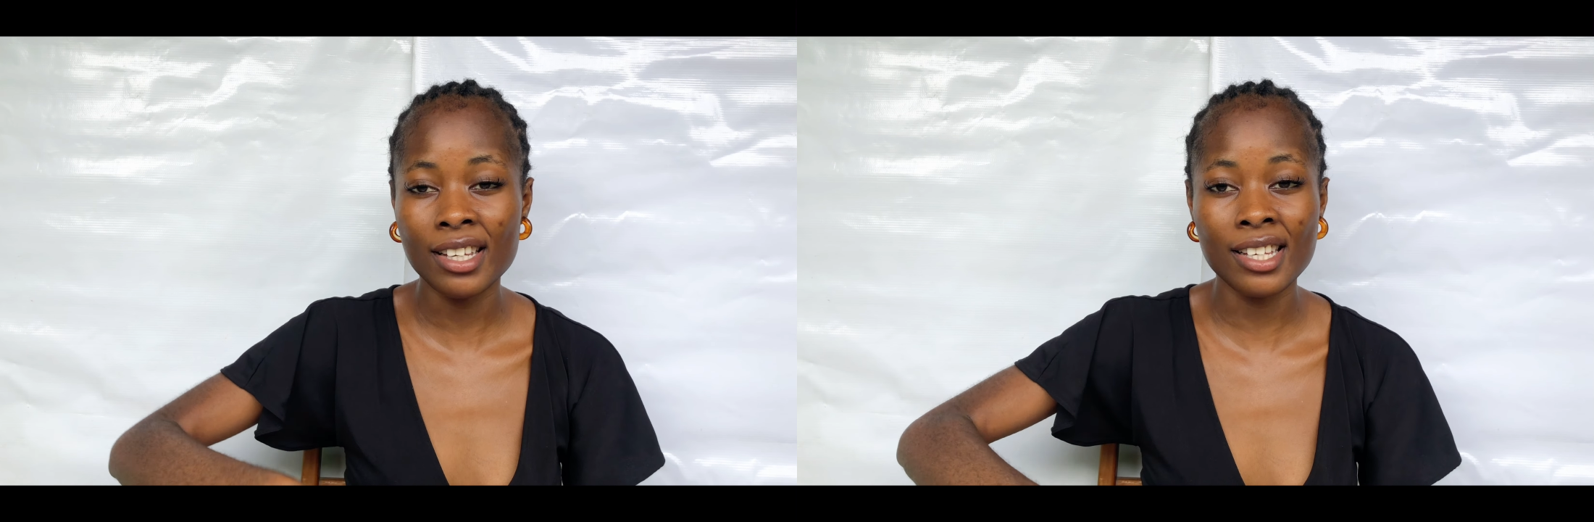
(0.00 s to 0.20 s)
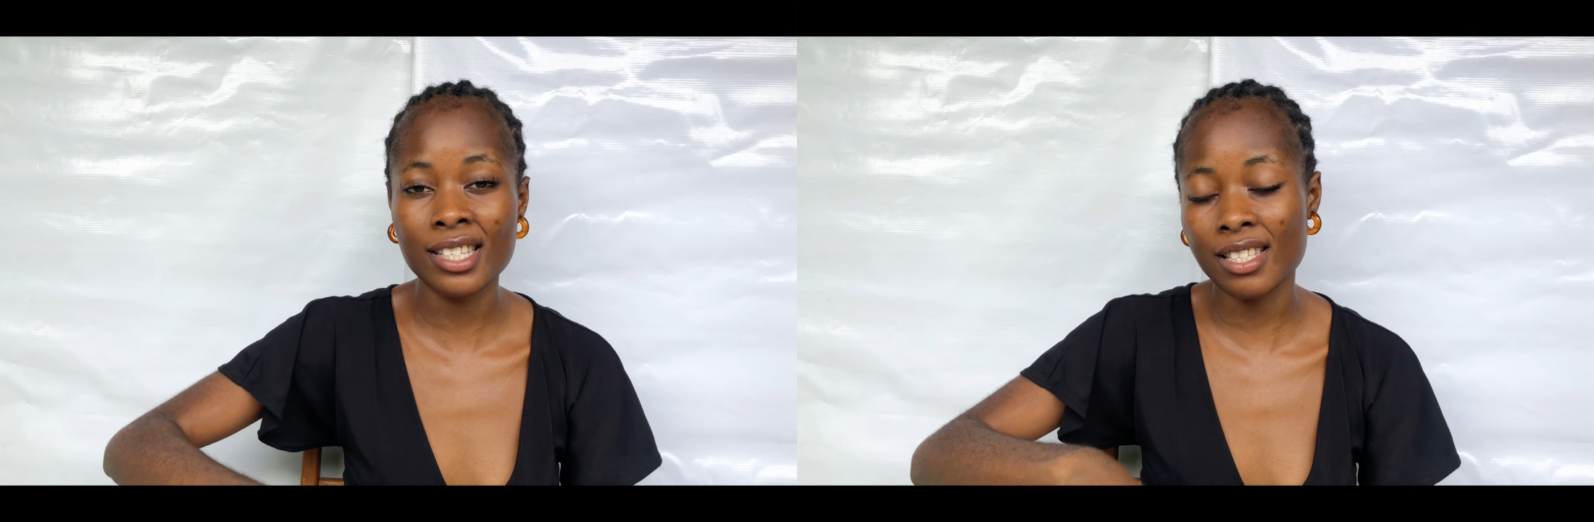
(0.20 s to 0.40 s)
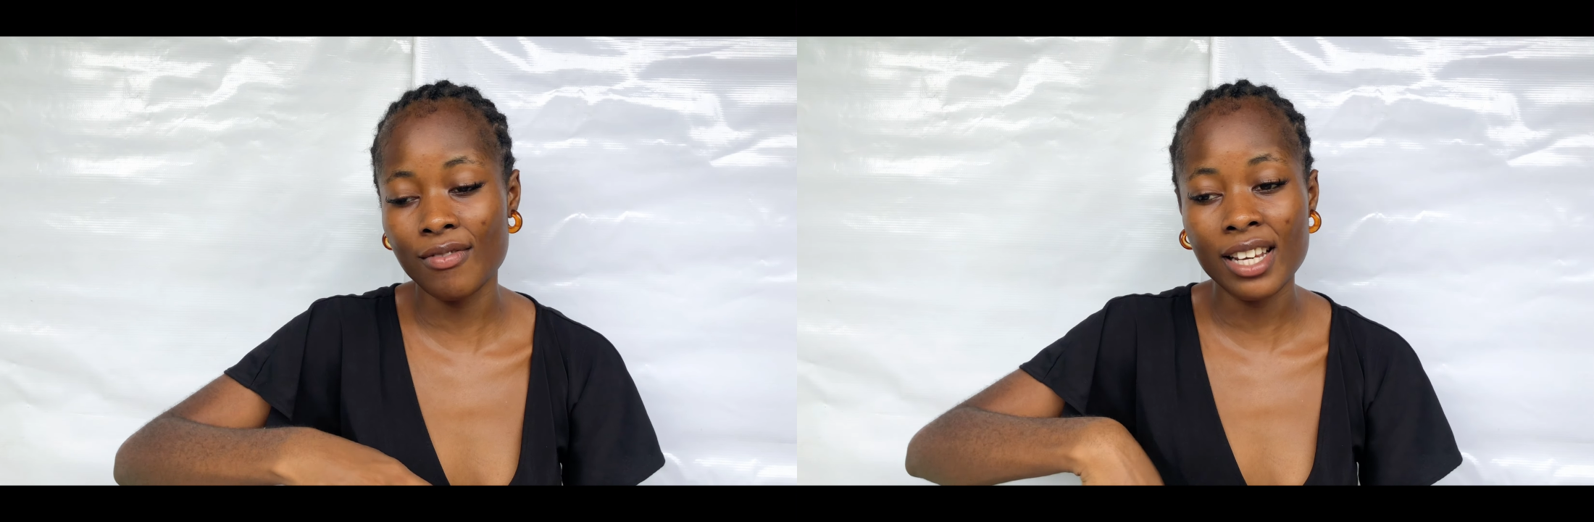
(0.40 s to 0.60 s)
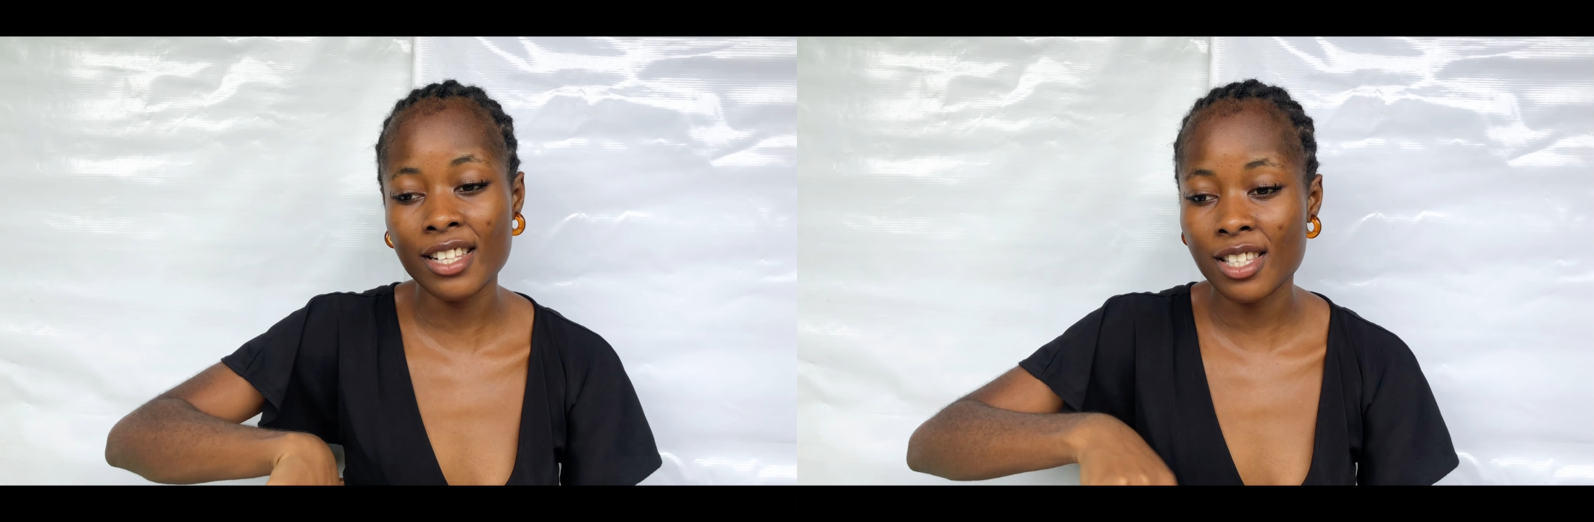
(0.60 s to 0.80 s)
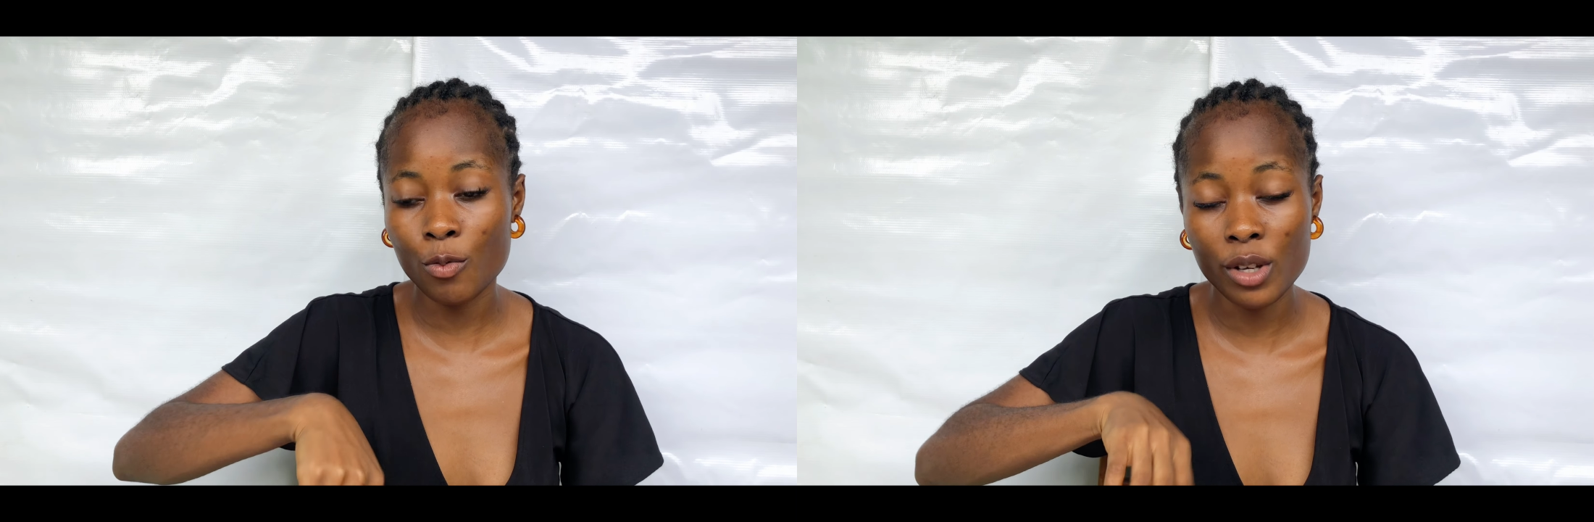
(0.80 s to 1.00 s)
is
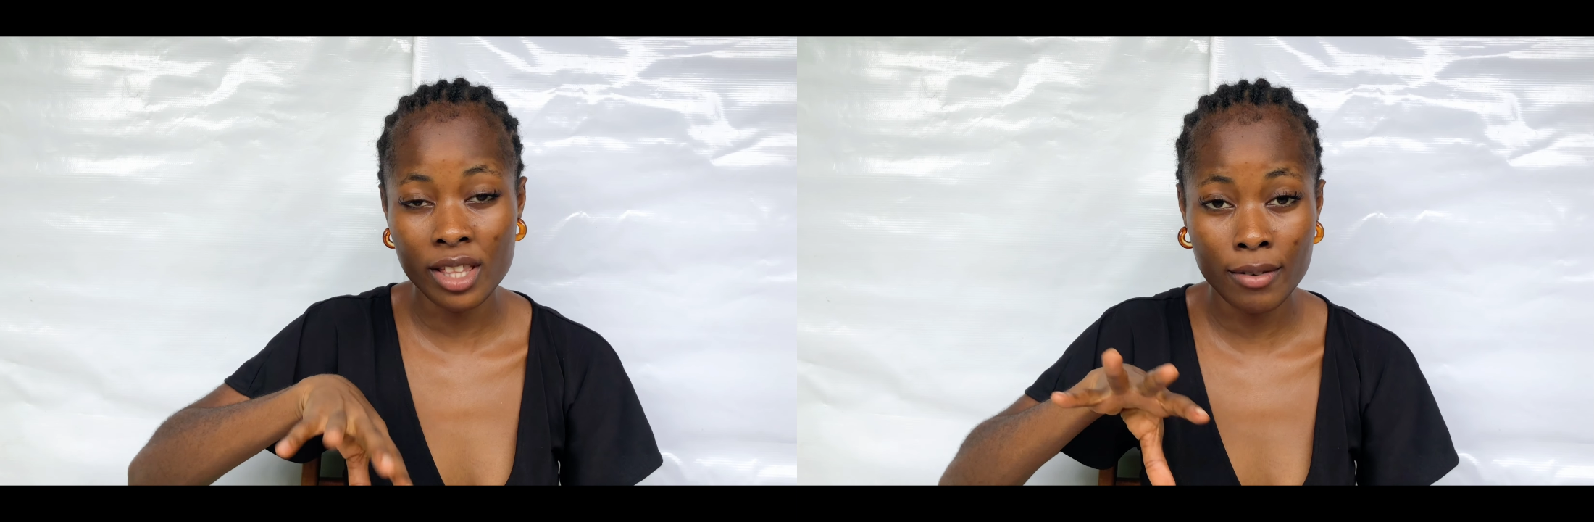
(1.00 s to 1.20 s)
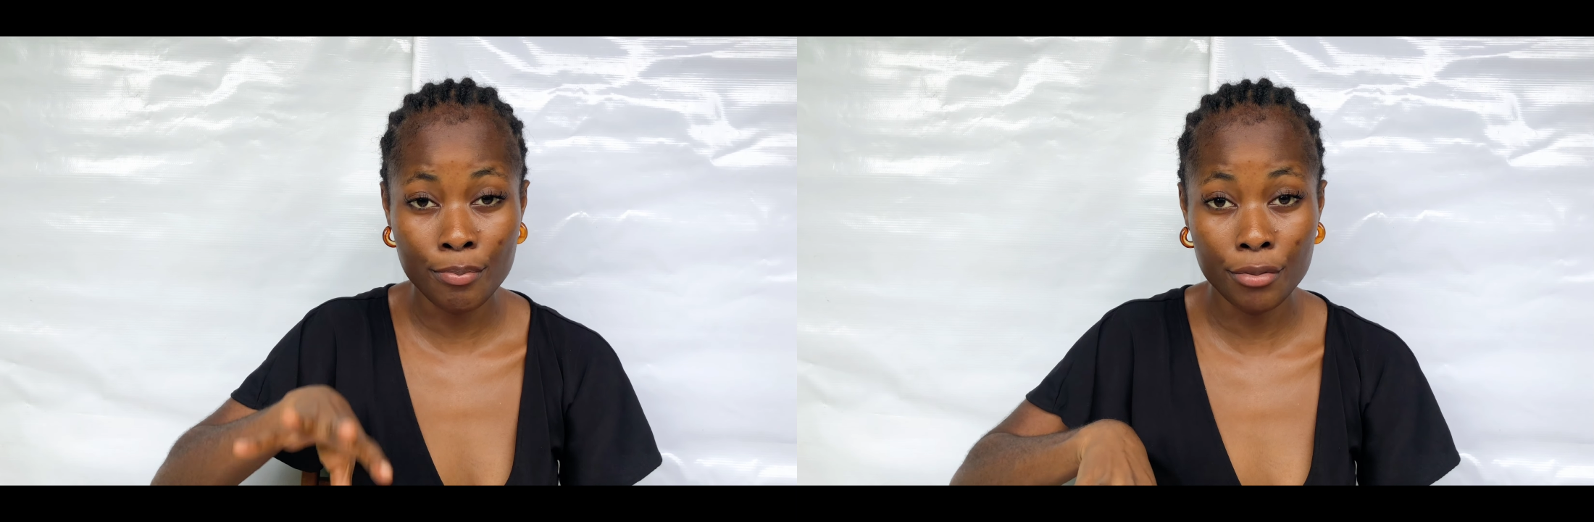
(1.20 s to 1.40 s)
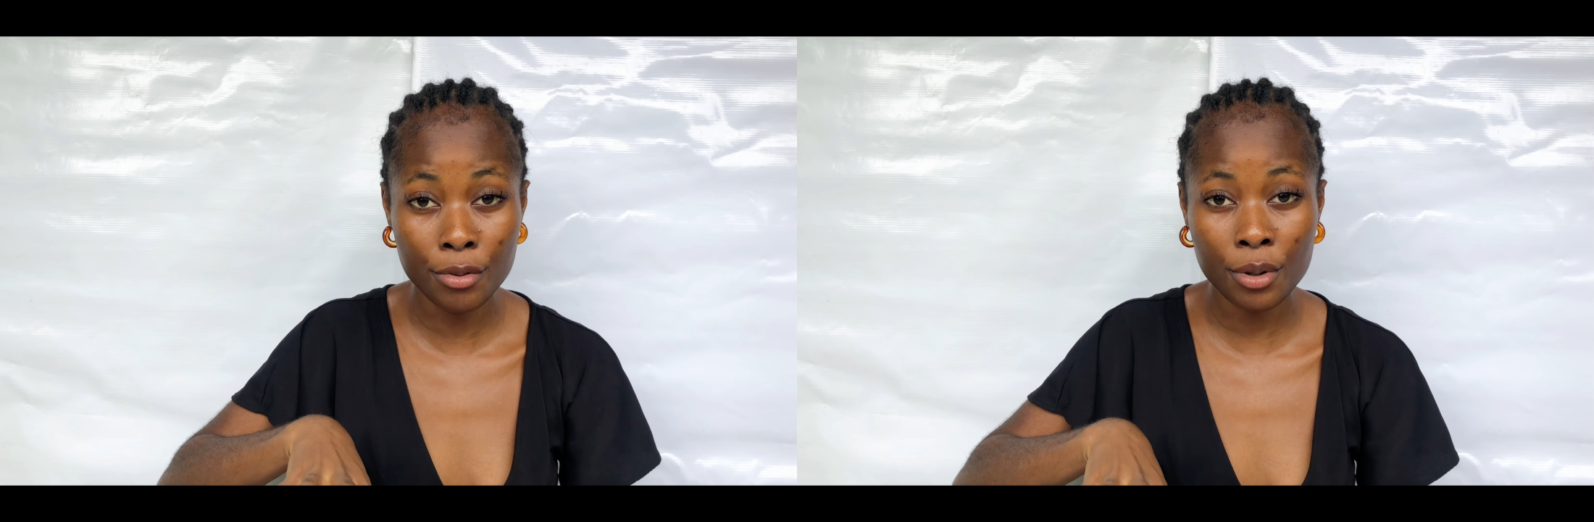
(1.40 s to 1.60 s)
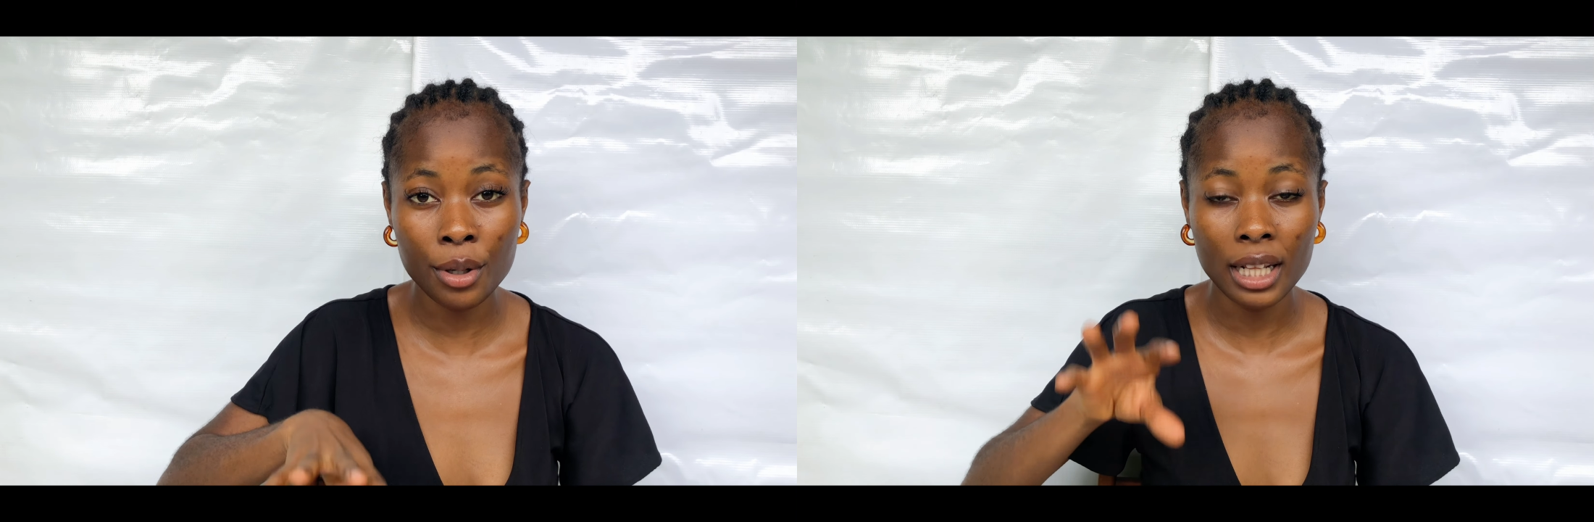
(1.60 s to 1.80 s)
relating with the book,